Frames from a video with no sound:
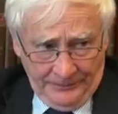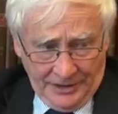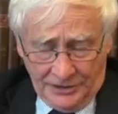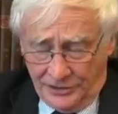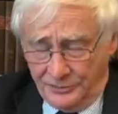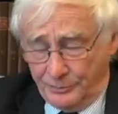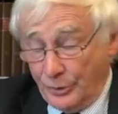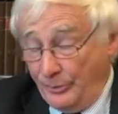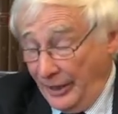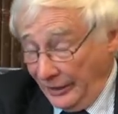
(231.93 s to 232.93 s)
It is
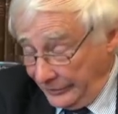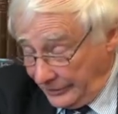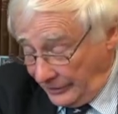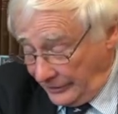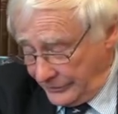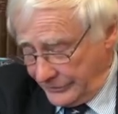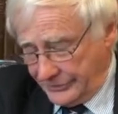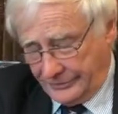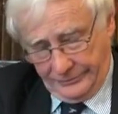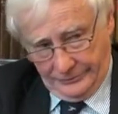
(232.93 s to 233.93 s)

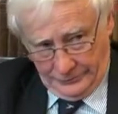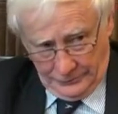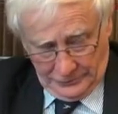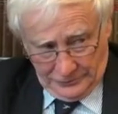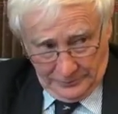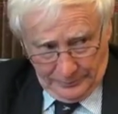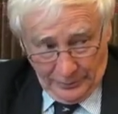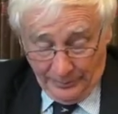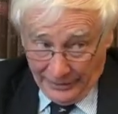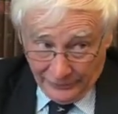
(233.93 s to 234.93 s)
propellantless, or
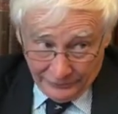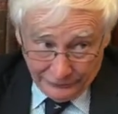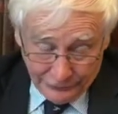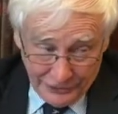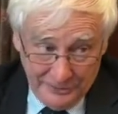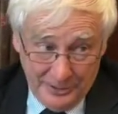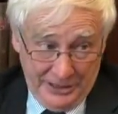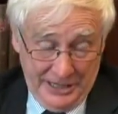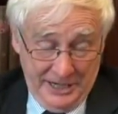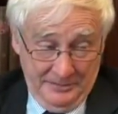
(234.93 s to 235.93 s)
propellant-free
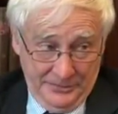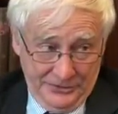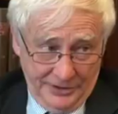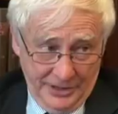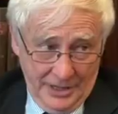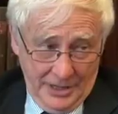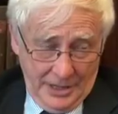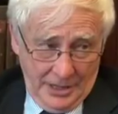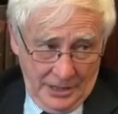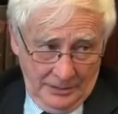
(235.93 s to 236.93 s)
perhaps.
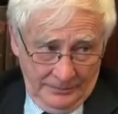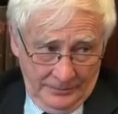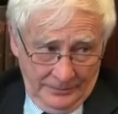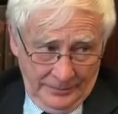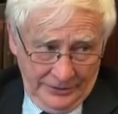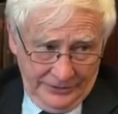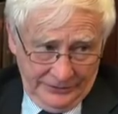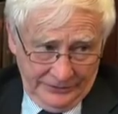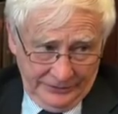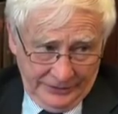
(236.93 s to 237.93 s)

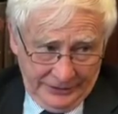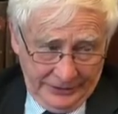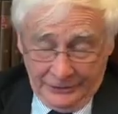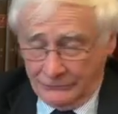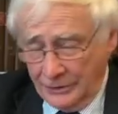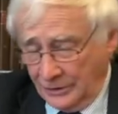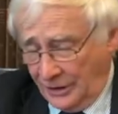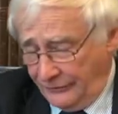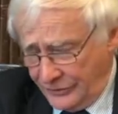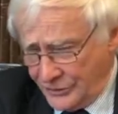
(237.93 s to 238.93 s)
But in real
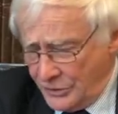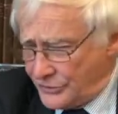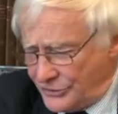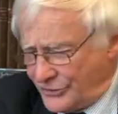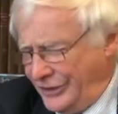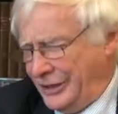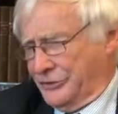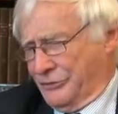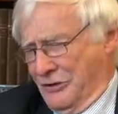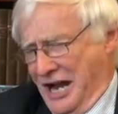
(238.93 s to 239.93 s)
life, there's no such thing
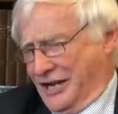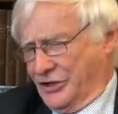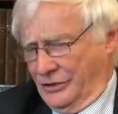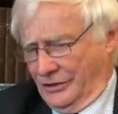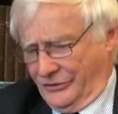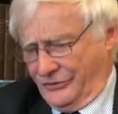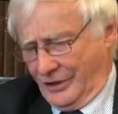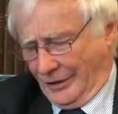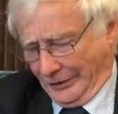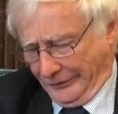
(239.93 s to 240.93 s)
as a reactionless
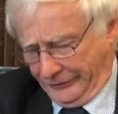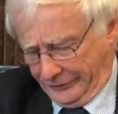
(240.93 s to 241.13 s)
drive.